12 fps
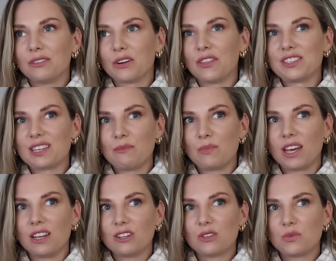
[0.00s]
we're on the same
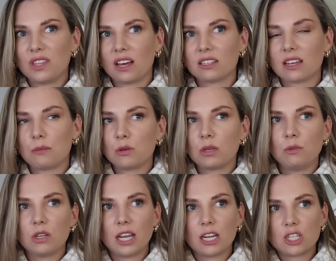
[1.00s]
page with that type of
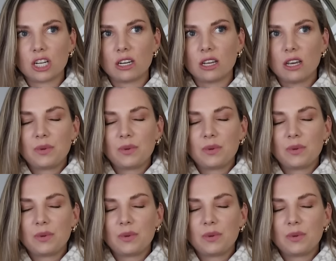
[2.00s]
communication.